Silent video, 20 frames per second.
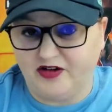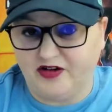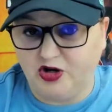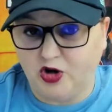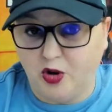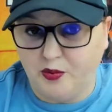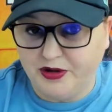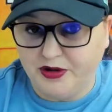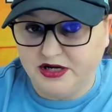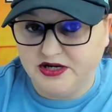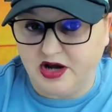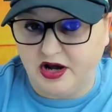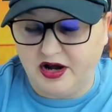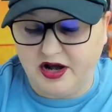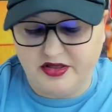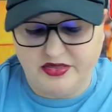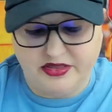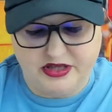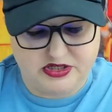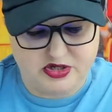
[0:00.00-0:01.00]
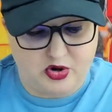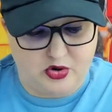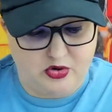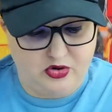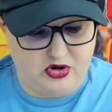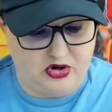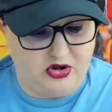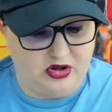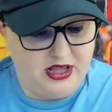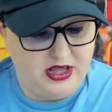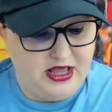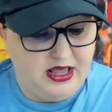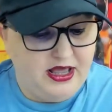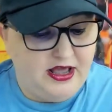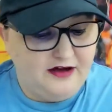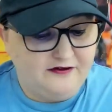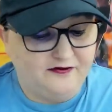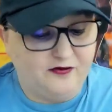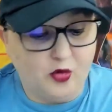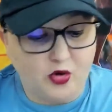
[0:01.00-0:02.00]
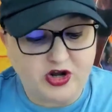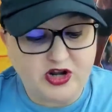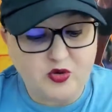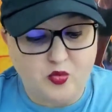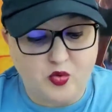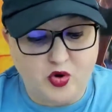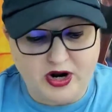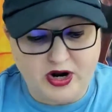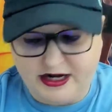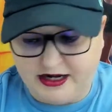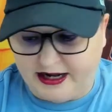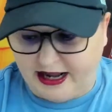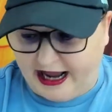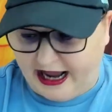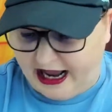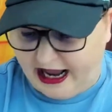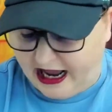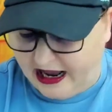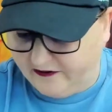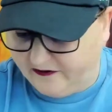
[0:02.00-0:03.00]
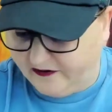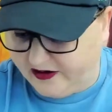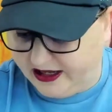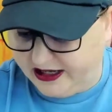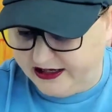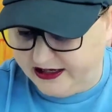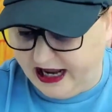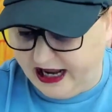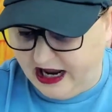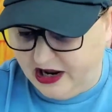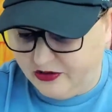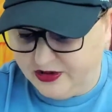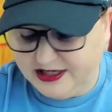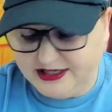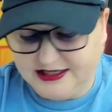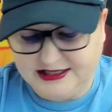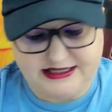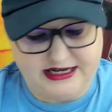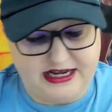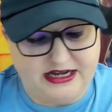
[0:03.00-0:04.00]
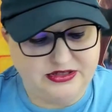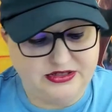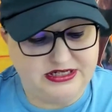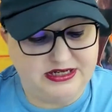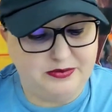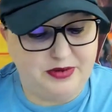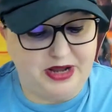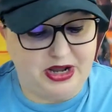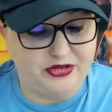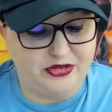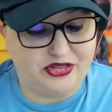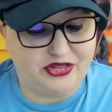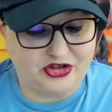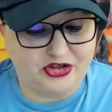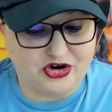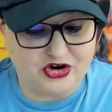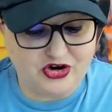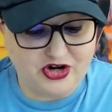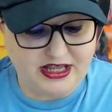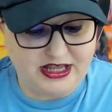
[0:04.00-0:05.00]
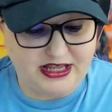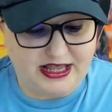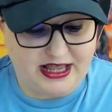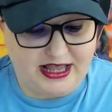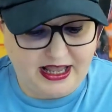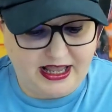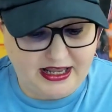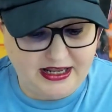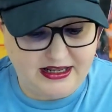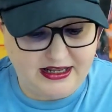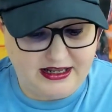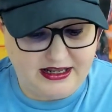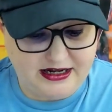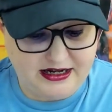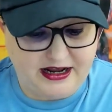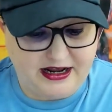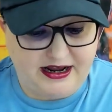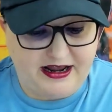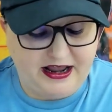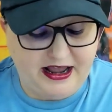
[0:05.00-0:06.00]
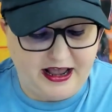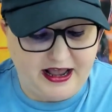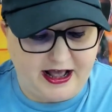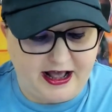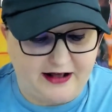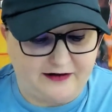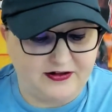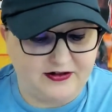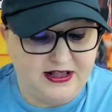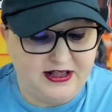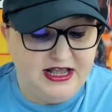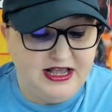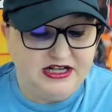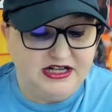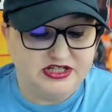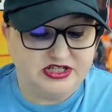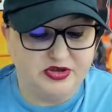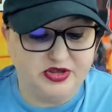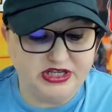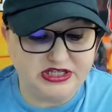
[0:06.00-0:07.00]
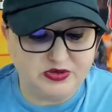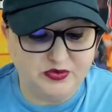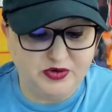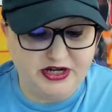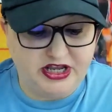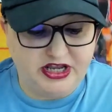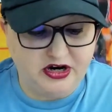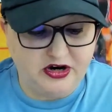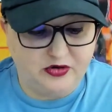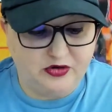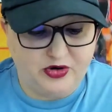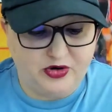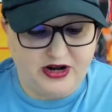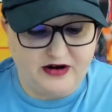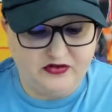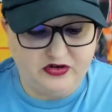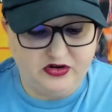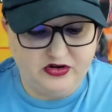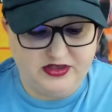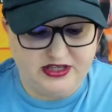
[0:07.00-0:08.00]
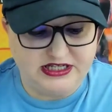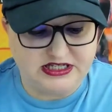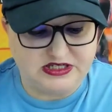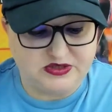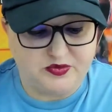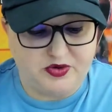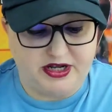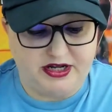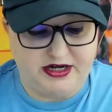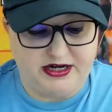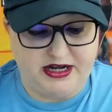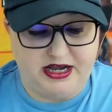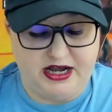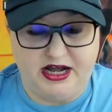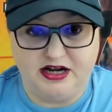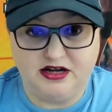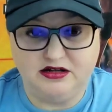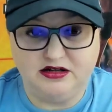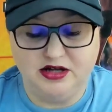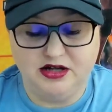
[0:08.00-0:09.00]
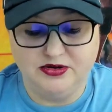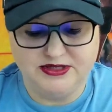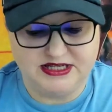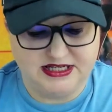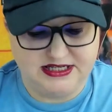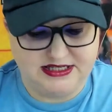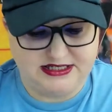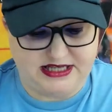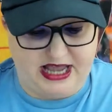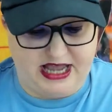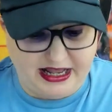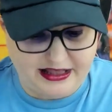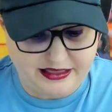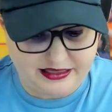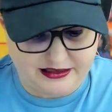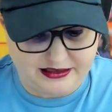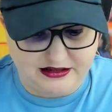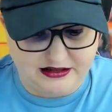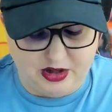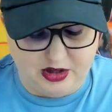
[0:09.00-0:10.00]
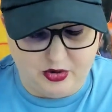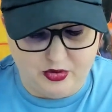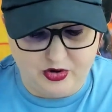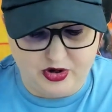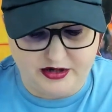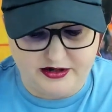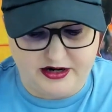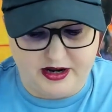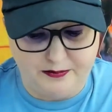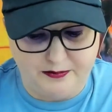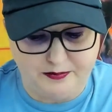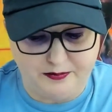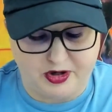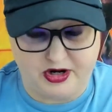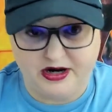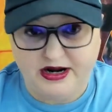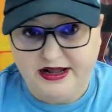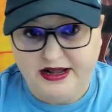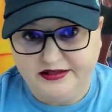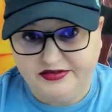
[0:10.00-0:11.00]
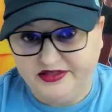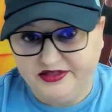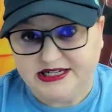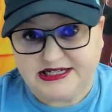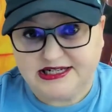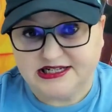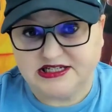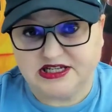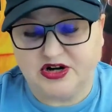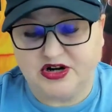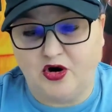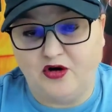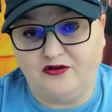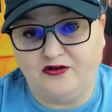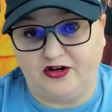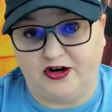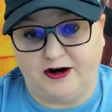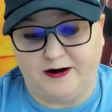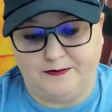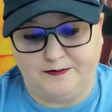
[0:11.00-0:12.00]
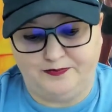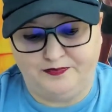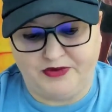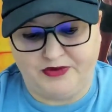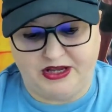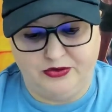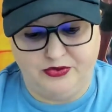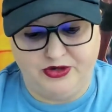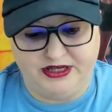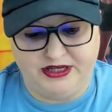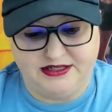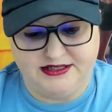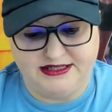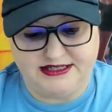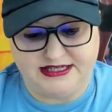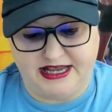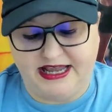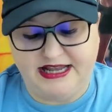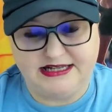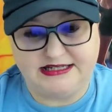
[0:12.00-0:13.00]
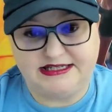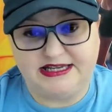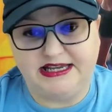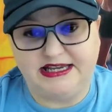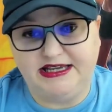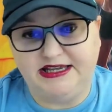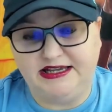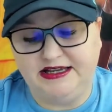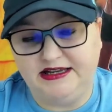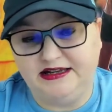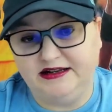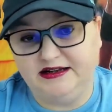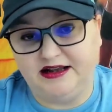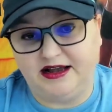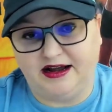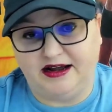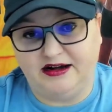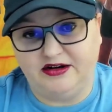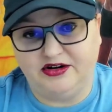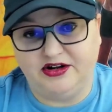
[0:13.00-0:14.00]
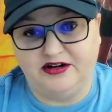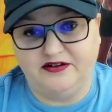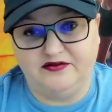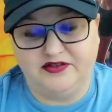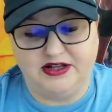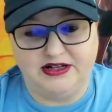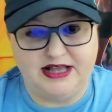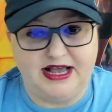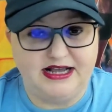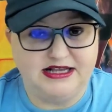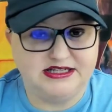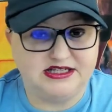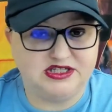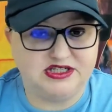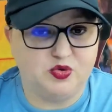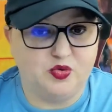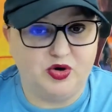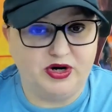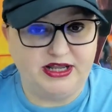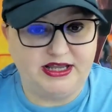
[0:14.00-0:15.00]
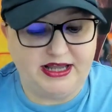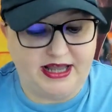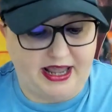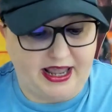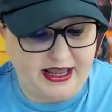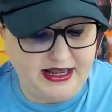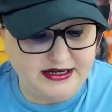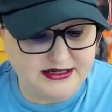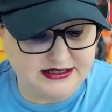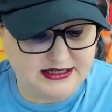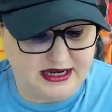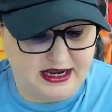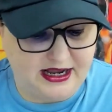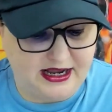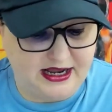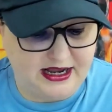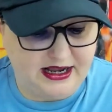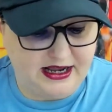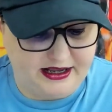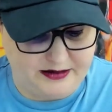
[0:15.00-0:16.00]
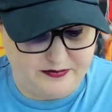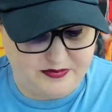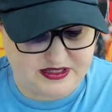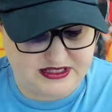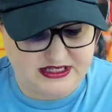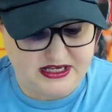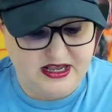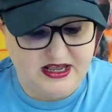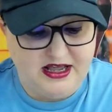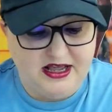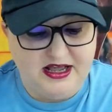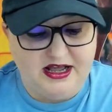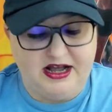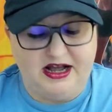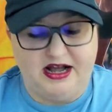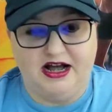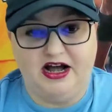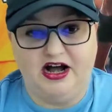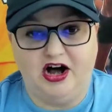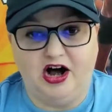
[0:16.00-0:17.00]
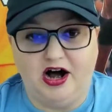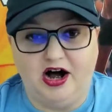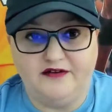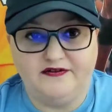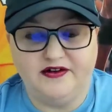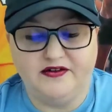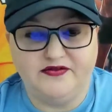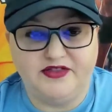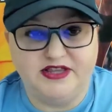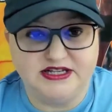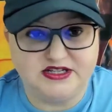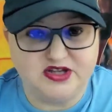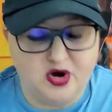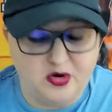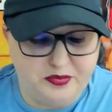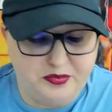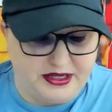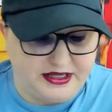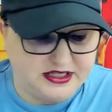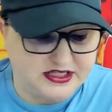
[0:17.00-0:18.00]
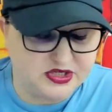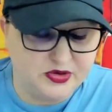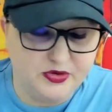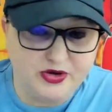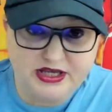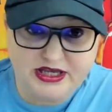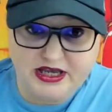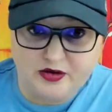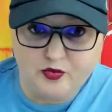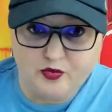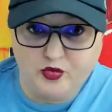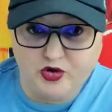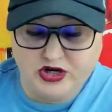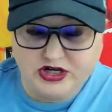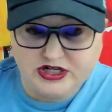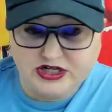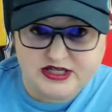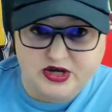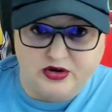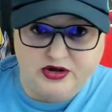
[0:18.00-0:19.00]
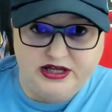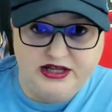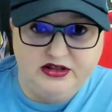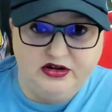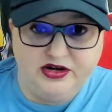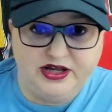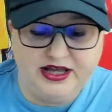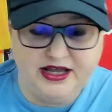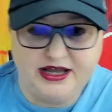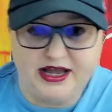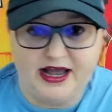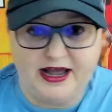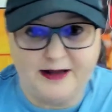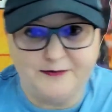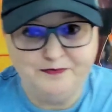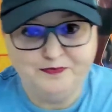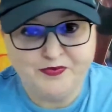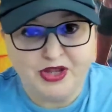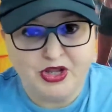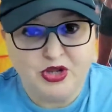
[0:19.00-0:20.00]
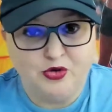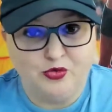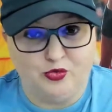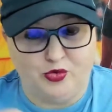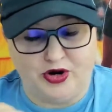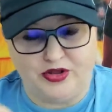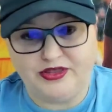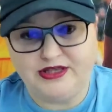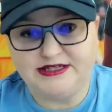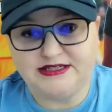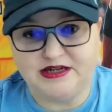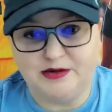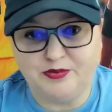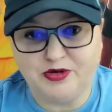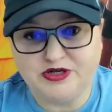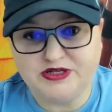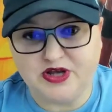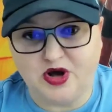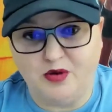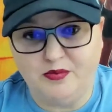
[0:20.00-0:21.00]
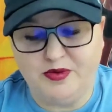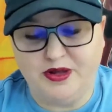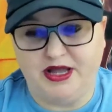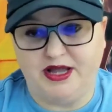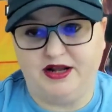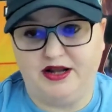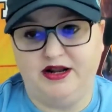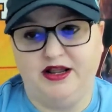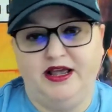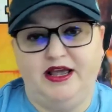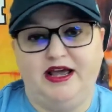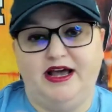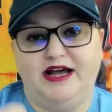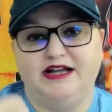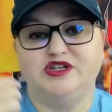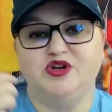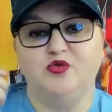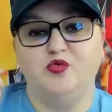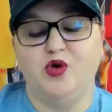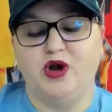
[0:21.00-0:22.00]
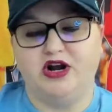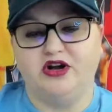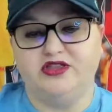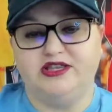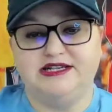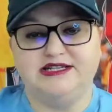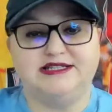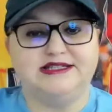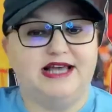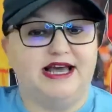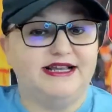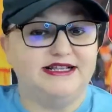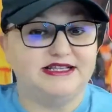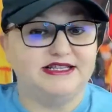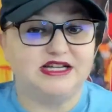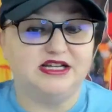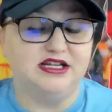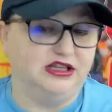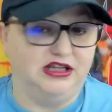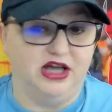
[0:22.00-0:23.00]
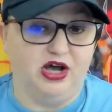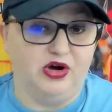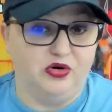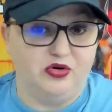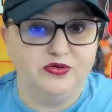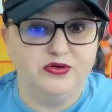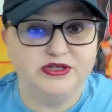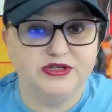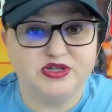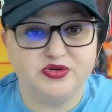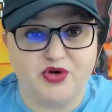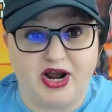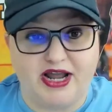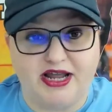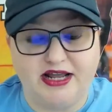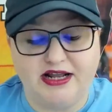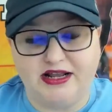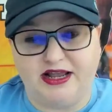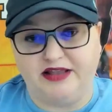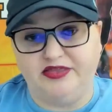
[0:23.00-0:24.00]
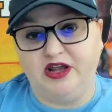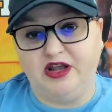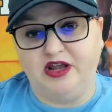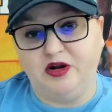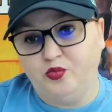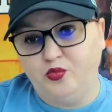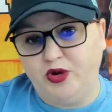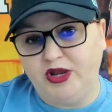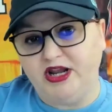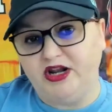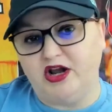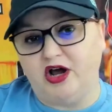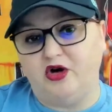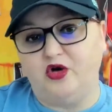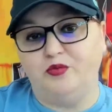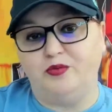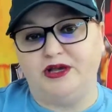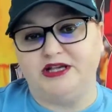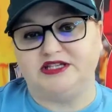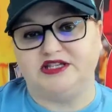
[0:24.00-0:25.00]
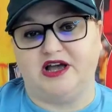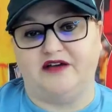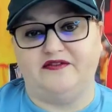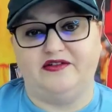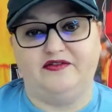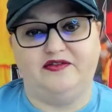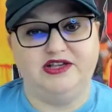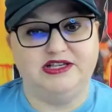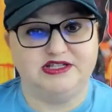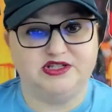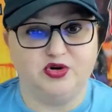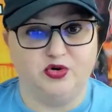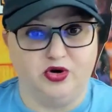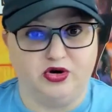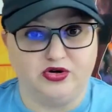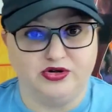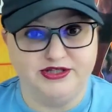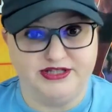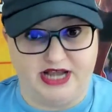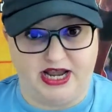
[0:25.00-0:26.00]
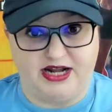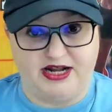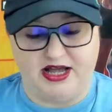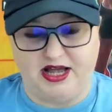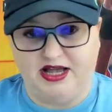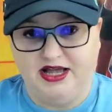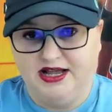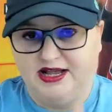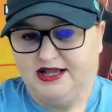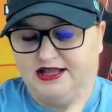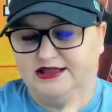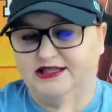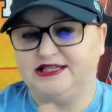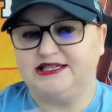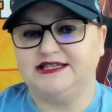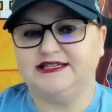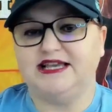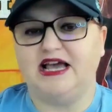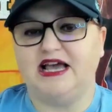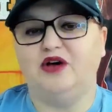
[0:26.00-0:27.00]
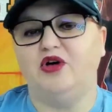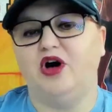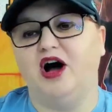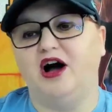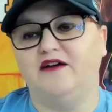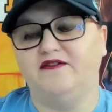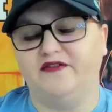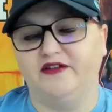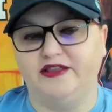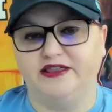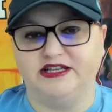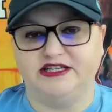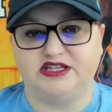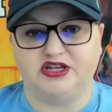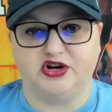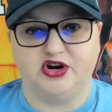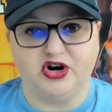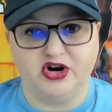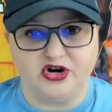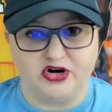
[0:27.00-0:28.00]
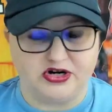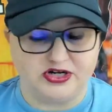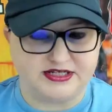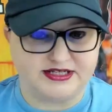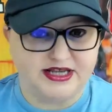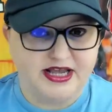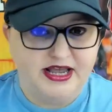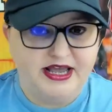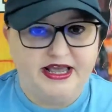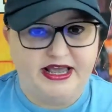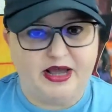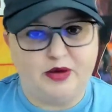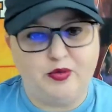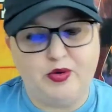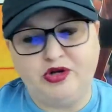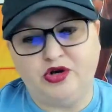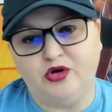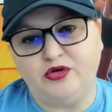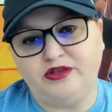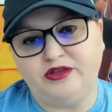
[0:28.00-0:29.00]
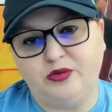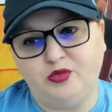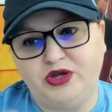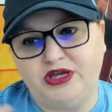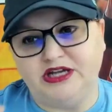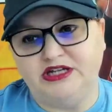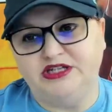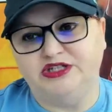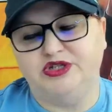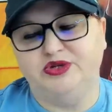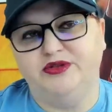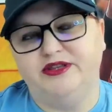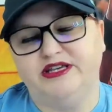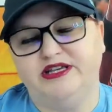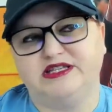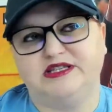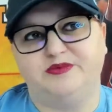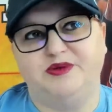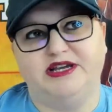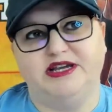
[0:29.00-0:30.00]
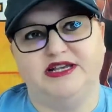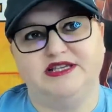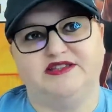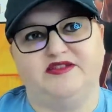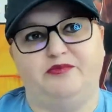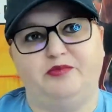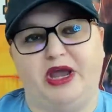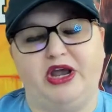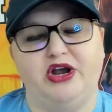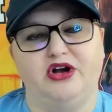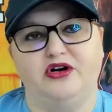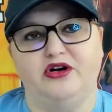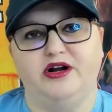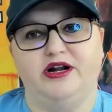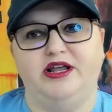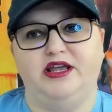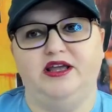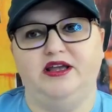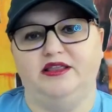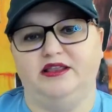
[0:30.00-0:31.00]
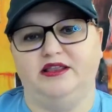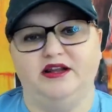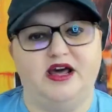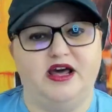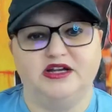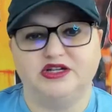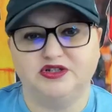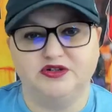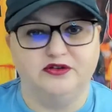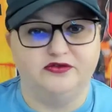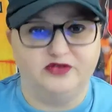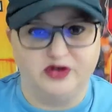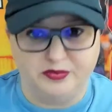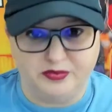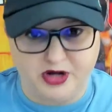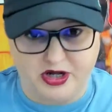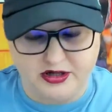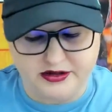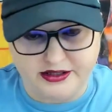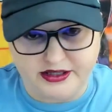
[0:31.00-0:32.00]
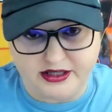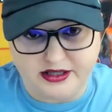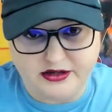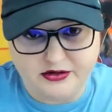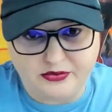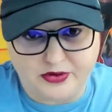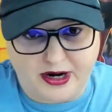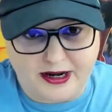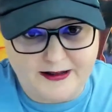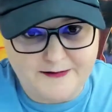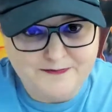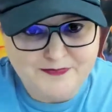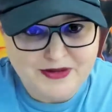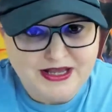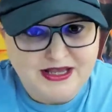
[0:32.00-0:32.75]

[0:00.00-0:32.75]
It opened on the total 41.5 and now is down to about 38.5. So this one here, whenever this one closes at the lower number, this is an over. It wins 18 out of the last 28 times off of this open. So again, we're solely looking at where these numbers open to where these lines close, right? And then we know based off of historical data, this is how often this occurs. And we know that we can do this because of parity in the National Football League, right?